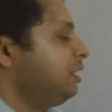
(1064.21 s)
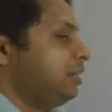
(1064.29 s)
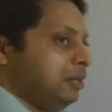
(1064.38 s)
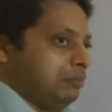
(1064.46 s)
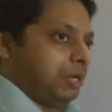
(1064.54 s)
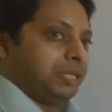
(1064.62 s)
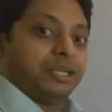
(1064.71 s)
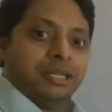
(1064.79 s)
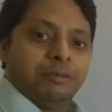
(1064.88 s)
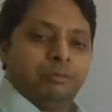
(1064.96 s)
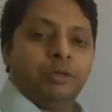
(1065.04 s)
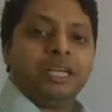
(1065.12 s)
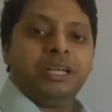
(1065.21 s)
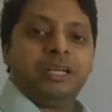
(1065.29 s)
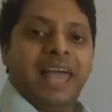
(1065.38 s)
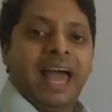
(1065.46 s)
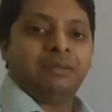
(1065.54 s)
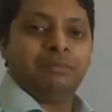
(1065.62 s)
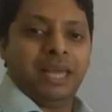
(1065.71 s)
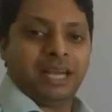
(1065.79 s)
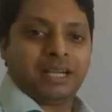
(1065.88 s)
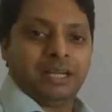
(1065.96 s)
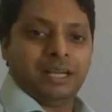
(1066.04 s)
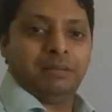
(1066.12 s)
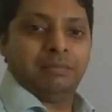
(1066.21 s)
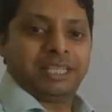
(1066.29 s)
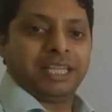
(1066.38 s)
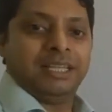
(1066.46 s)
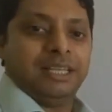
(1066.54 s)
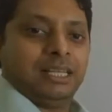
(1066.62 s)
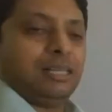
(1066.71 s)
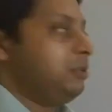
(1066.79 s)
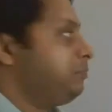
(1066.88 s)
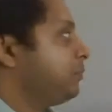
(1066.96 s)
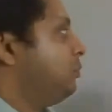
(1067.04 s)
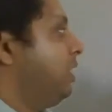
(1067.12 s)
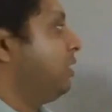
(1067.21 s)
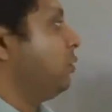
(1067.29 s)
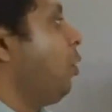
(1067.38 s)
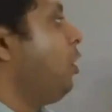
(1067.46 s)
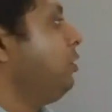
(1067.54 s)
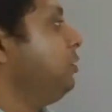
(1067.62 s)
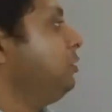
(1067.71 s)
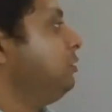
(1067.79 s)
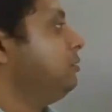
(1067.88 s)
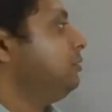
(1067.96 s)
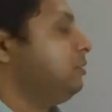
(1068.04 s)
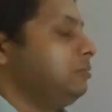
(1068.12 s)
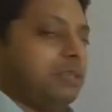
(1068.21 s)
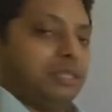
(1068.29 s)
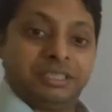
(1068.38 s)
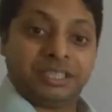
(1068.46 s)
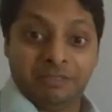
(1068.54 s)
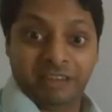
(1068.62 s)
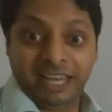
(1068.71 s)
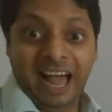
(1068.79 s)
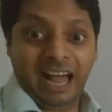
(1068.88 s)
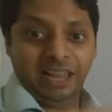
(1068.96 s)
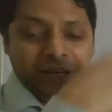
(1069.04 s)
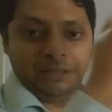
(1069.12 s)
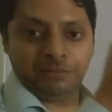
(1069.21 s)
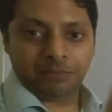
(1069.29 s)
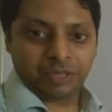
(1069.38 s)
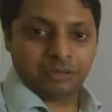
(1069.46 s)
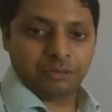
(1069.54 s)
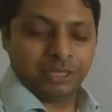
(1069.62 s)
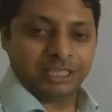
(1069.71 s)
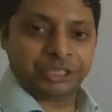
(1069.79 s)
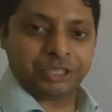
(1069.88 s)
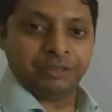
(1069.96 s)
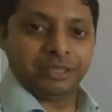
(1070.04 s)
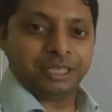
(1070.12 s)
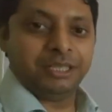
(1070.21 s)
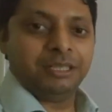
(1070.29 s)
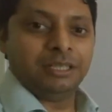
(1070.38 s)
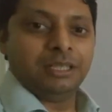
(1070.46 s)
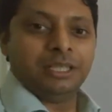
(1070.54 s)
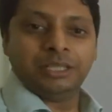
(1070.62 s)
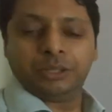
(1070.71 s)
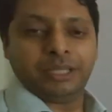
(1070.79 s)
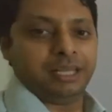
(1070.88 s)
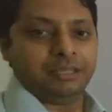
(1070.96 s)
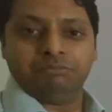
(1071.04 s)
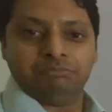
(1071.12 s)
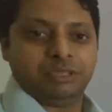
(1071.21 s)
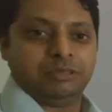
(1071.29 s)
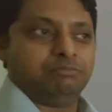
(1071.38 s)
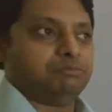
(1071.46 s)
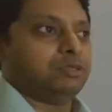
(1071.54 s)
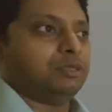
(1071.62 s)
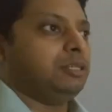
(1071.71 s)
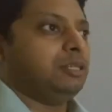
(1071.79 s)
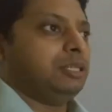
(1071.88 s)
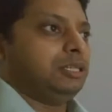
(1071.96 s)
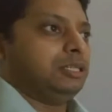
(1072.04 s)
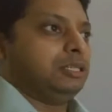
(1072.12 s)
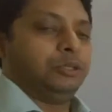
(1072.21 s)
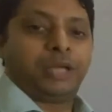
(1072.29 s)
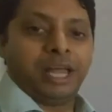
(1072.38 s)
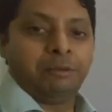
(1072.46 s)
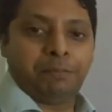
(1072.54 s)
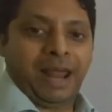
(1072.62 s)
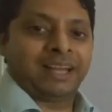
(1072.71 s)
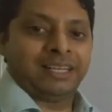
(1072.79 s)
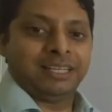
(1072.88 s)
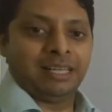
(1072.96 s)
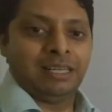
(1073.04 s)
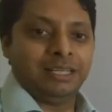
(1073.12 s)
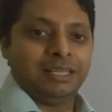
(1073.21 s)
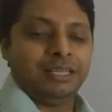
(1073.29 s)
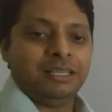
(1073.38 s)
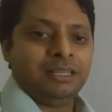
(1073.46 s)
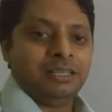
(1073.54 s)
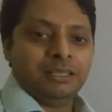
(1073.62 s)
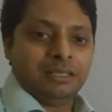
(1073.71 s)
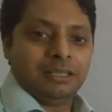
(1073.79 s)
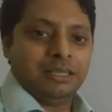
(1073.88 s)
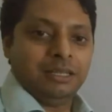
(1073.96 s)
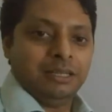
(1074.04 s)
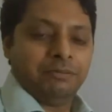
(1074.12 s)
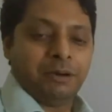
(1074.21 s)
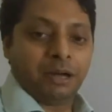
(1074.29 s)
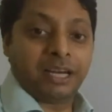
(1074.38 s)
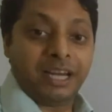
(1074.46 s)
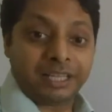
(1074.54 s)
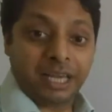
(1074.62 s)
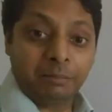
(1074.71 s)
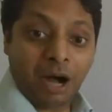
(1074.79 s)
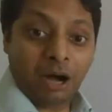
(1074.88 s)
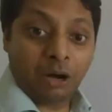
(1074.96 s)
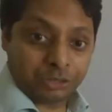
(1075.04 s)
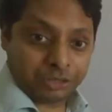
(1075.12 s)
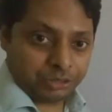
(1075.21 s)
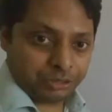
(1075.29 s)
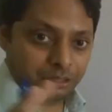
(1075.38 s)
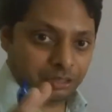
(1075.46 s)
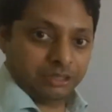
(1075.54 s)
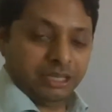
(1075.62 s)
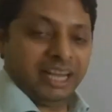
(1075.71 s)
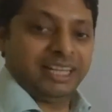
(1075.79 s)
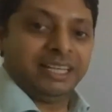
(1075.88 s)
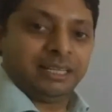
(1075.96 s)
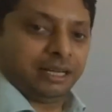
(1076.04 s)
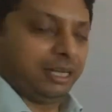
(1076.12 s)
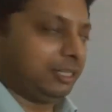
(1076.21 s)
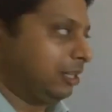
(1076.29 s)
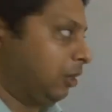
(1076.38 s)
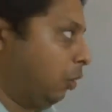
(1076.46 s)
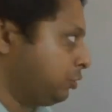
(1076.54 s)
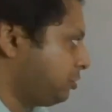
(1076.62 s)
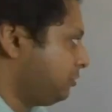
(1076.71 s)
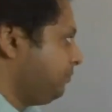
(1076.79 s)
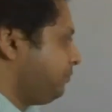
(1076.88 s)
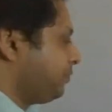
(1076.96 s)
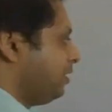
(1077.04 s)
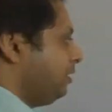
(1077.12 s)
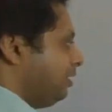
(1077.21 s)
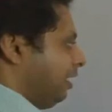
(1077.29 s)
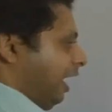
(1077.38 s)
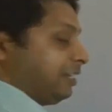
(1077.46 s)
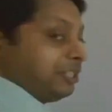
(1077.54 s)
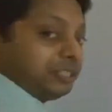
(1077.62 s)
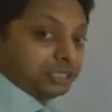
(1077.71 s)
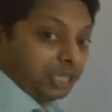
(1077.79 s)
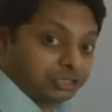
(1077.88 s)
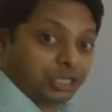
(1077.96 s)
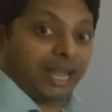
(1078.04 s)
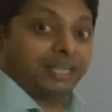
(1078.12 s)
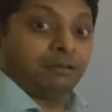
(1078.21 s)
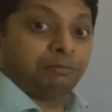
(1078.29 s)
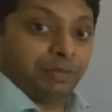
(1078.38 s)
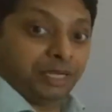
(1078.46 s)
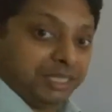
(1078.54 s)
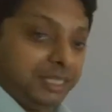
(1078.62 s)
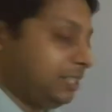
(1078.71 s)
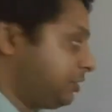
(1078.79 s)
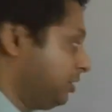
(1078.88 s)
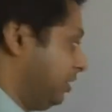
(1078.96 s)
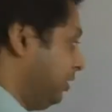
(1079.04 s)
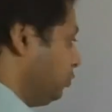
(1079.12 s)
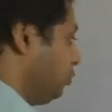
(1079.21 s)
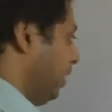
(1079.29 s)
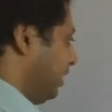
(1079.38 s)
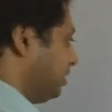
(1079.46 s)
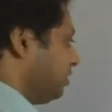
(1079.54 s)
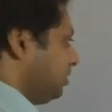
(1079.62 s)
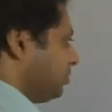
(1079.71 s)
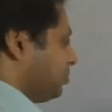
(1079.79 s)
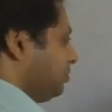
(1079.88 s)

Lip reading: But if we can make a material where rho, it's a very high resistivity, so then you can practically forget about the eddy current loss. And such kind of materials, they do exist.